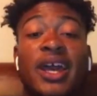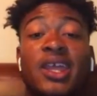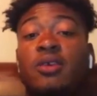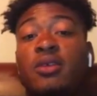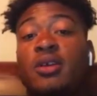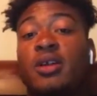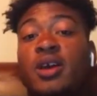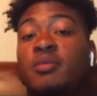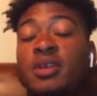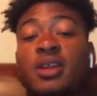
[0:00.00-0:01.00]
like you and all
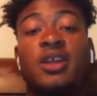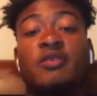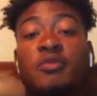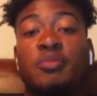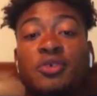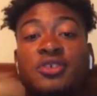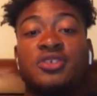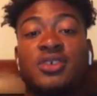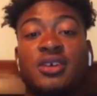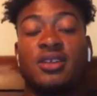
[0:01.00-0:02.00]
that, but they never pulled the
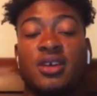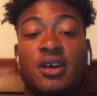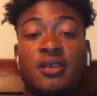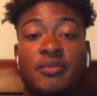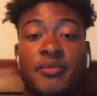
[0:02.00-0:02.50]
trigger. Huh?